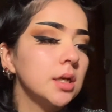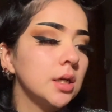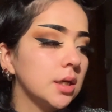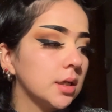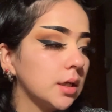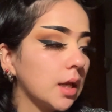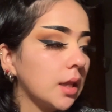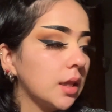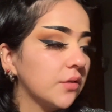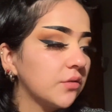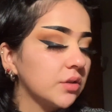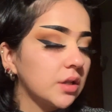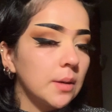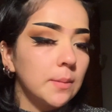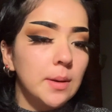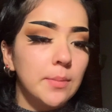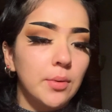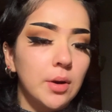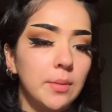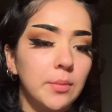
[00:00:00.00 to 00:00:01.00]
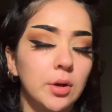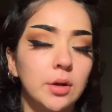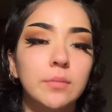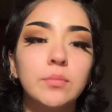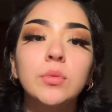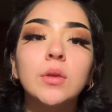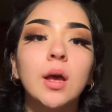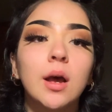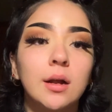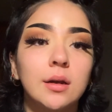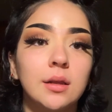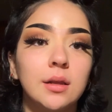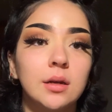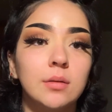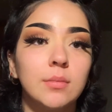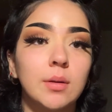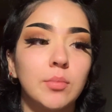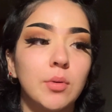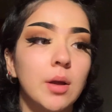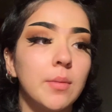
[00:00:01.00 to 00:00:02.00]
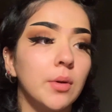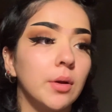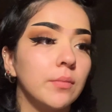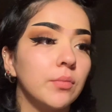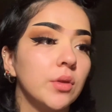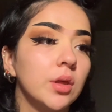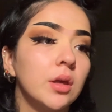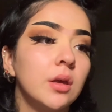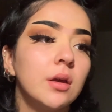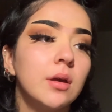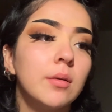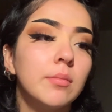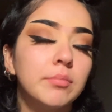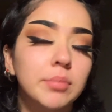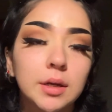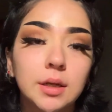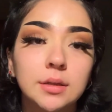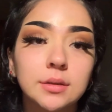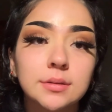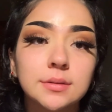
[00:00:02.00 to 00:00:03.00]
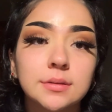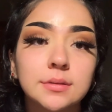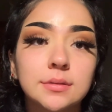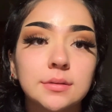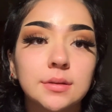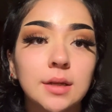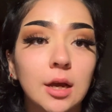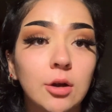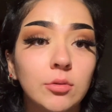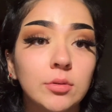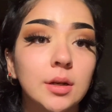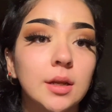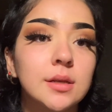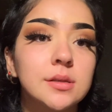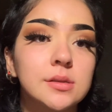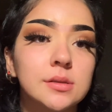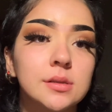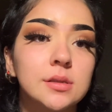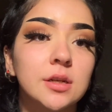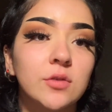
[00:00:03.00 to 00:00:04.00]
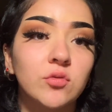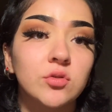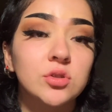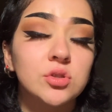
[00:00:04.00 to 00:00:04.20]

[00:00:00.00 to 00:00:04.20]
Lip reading: Could not live without my primer. I needed my primer. But nowadays, it's a different